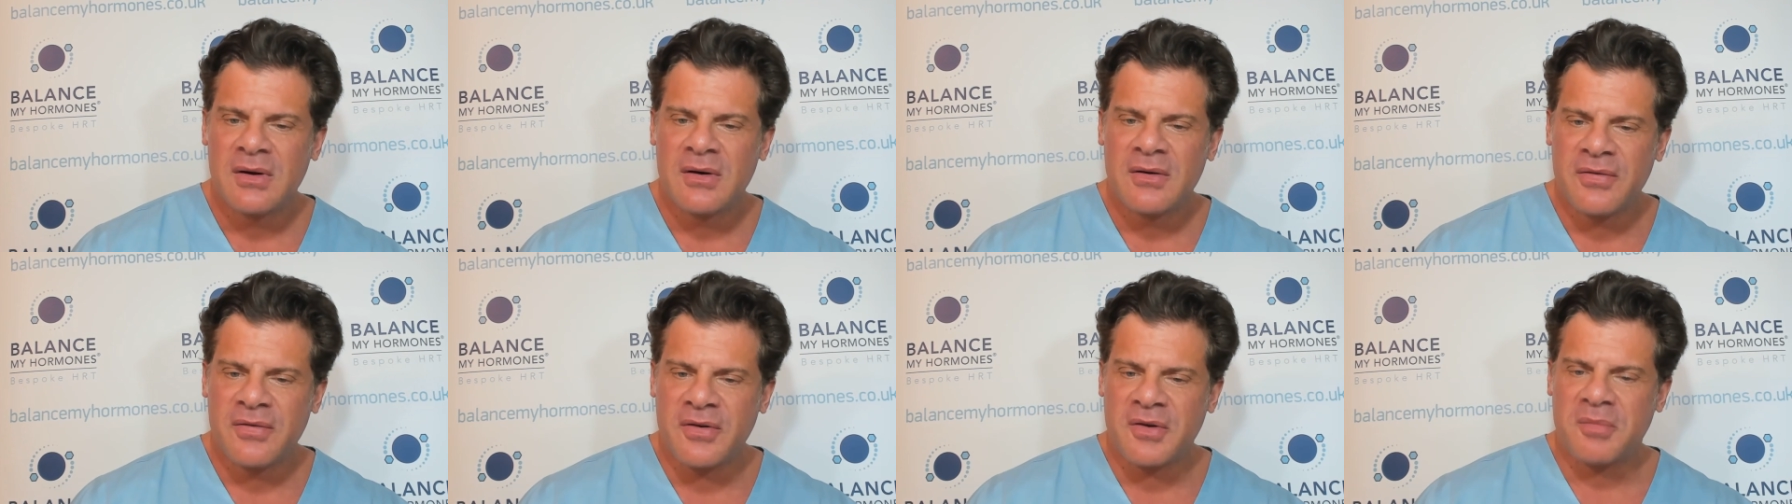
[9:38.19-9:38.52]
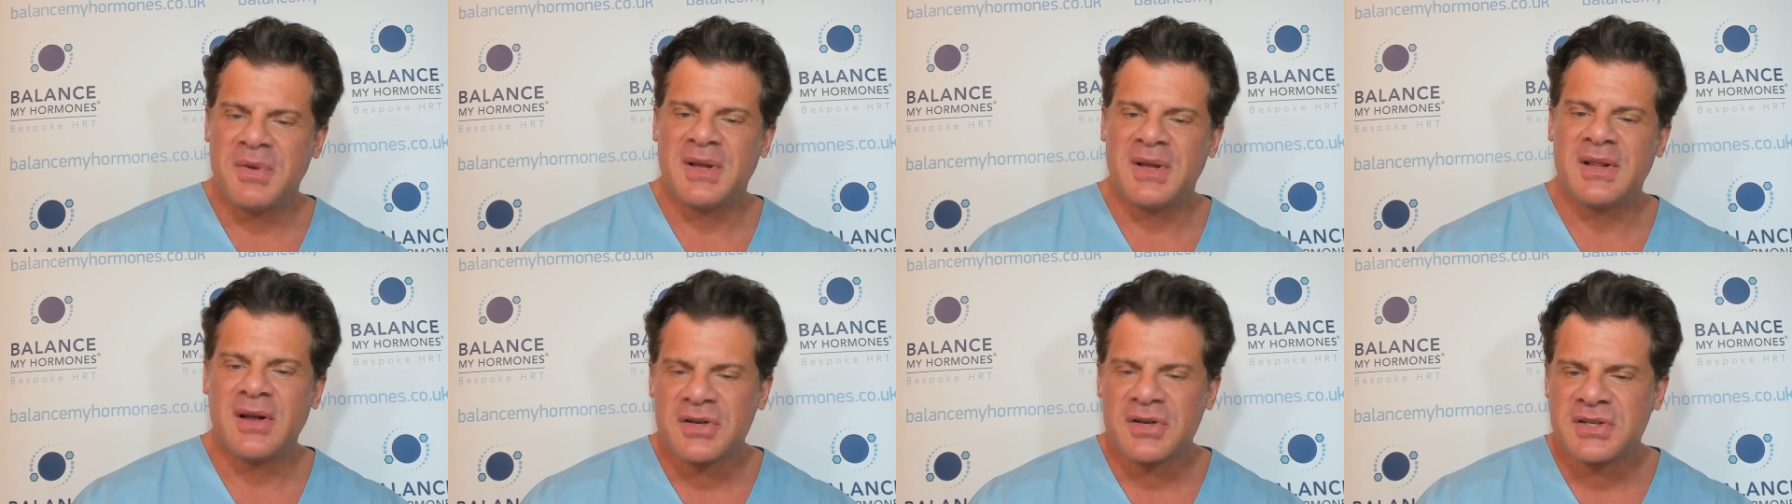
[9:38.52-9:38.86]
for
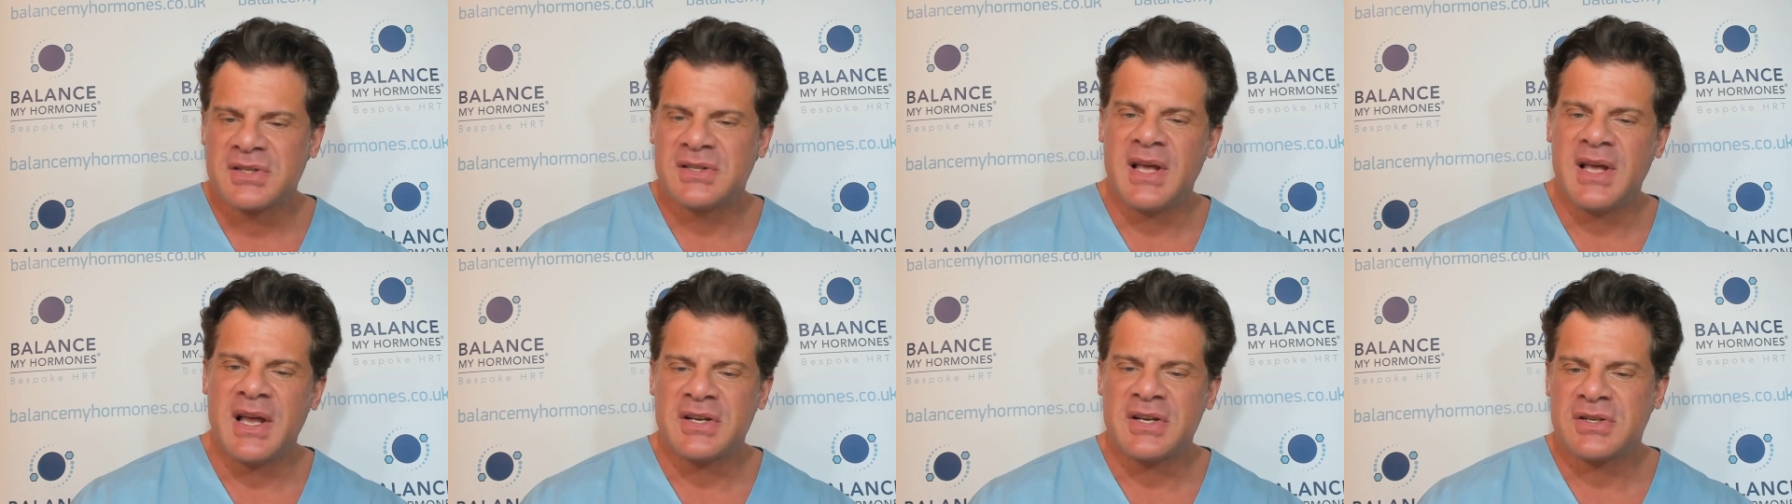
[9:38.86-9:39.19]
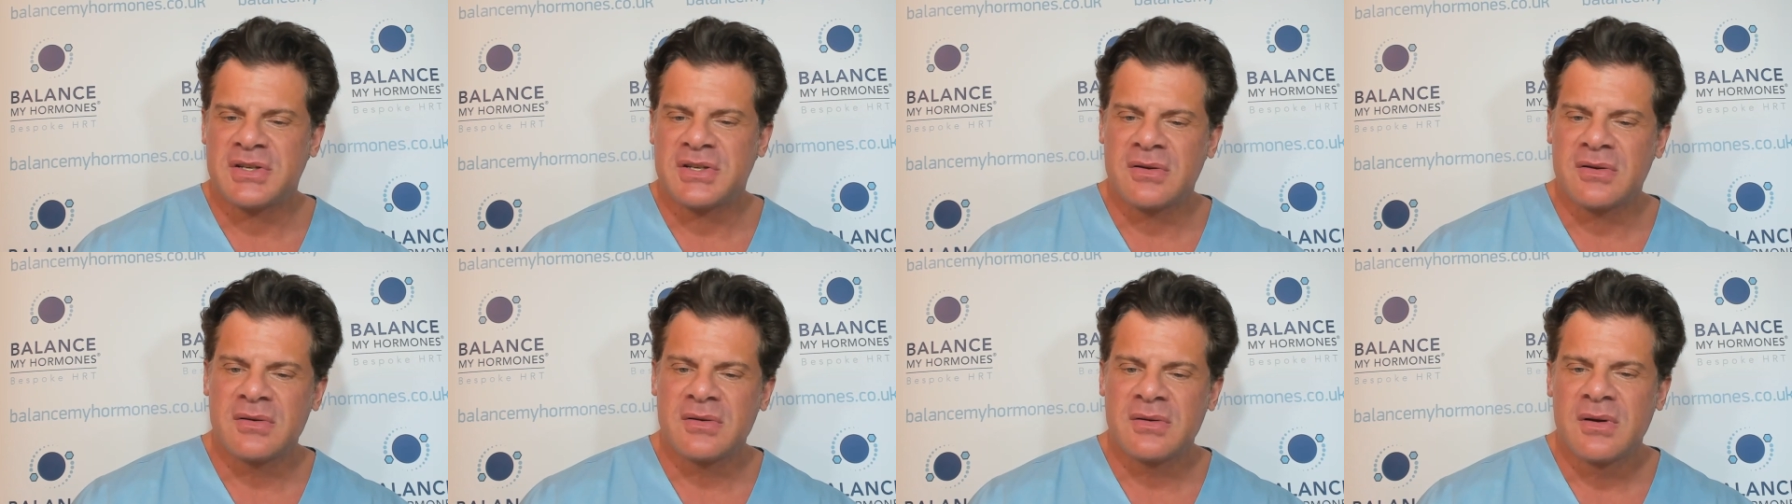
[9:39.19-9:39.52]
beta
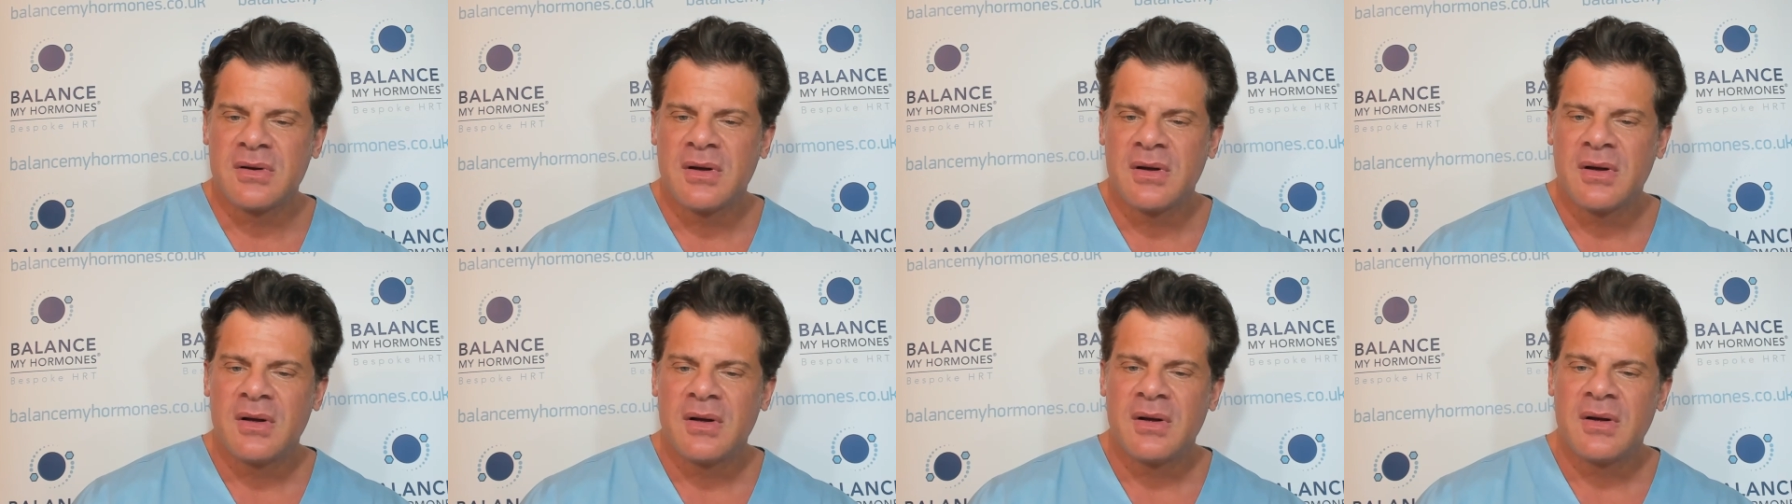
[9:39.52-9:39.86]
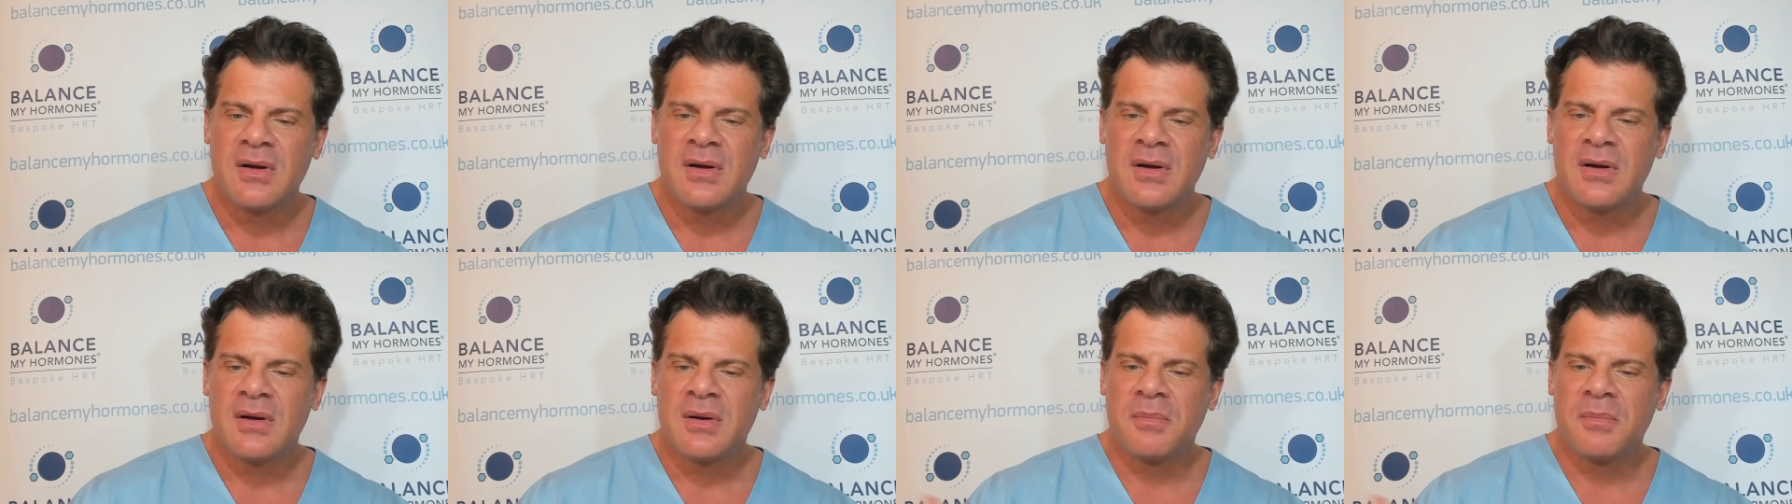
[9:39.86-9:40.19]
oxidation
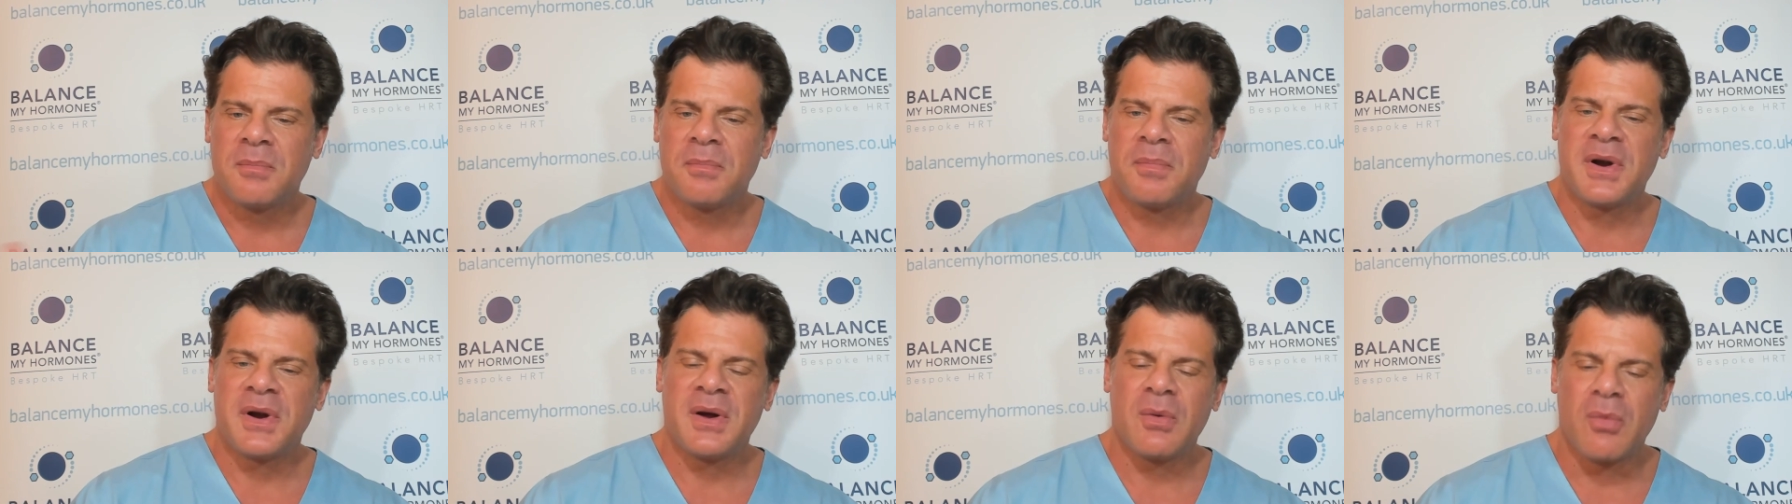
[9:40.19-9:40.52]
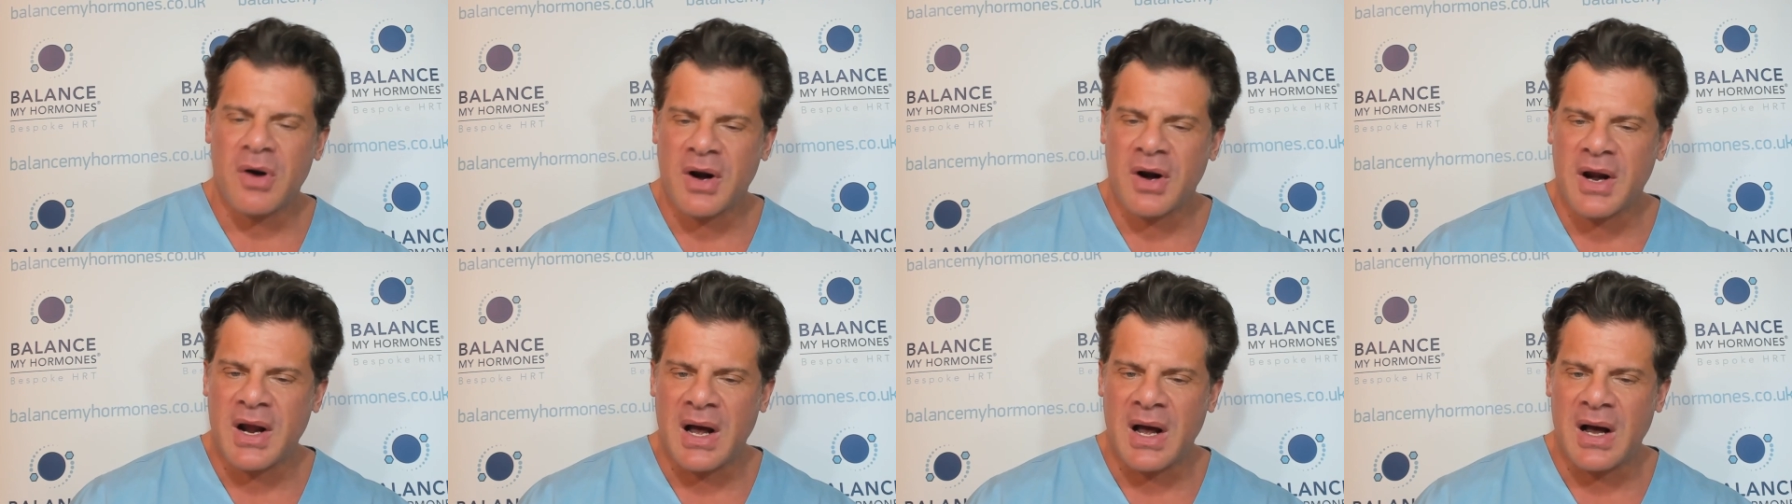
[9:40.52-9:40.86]

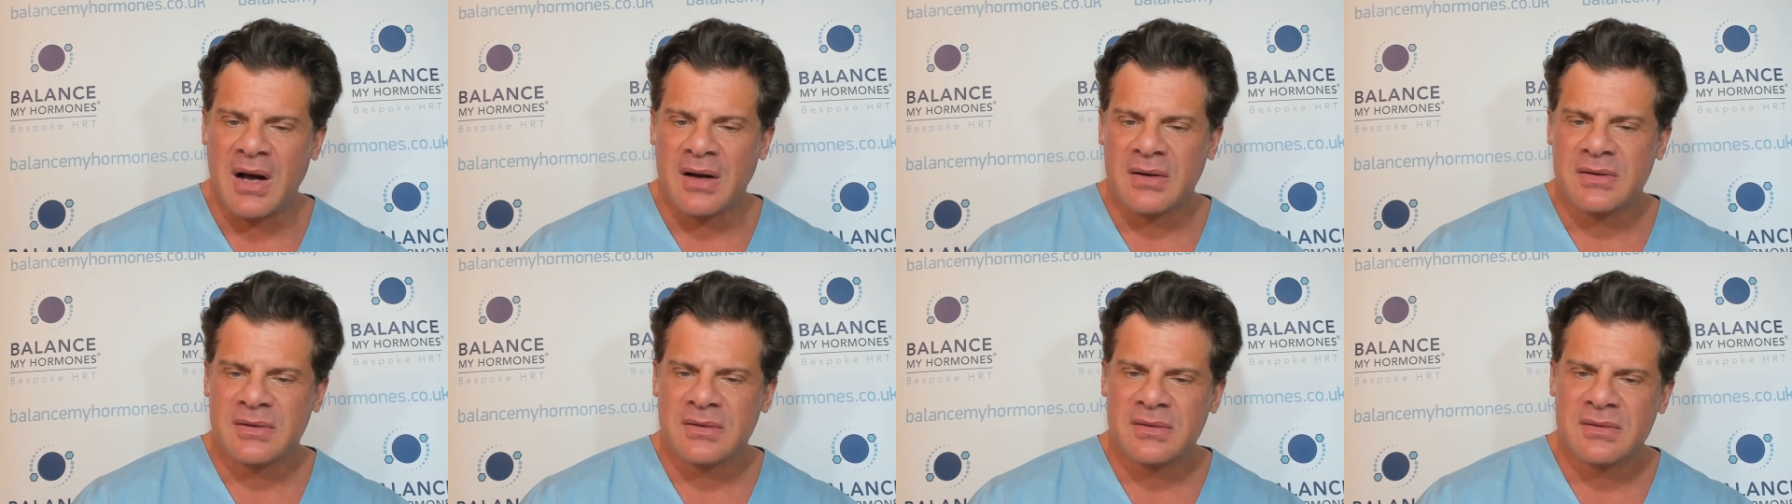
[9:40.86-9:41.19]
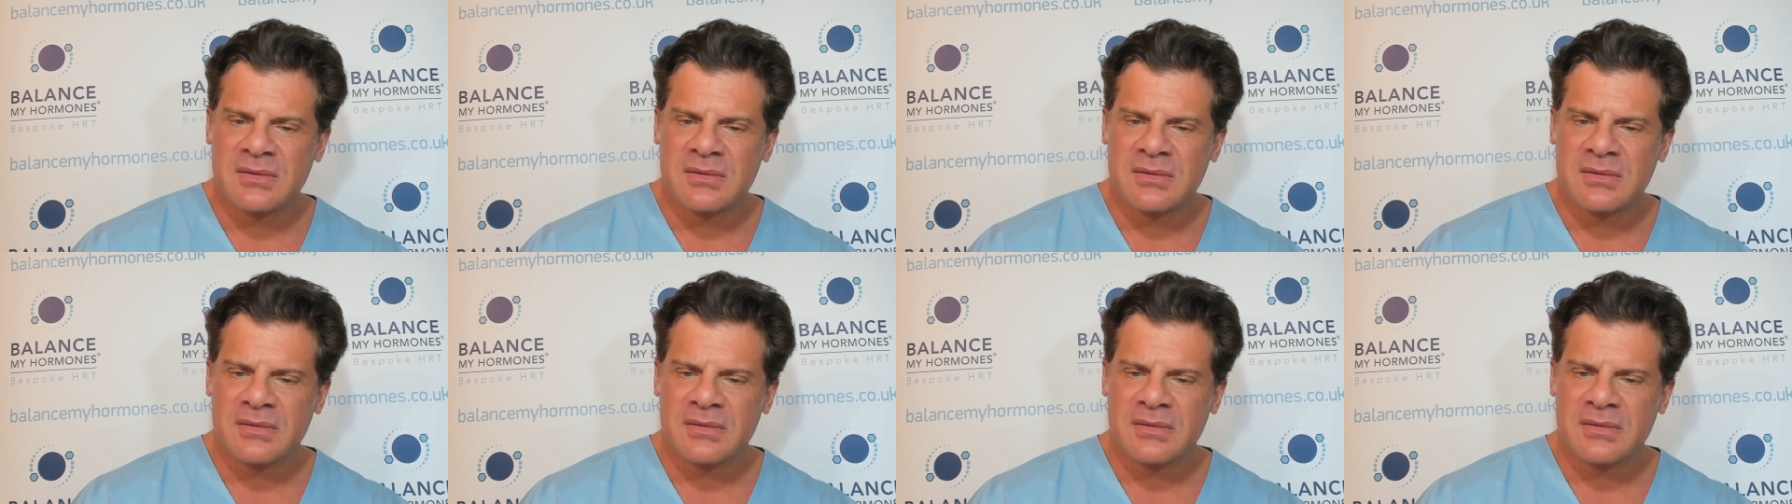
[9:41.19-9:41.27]
pre-workout,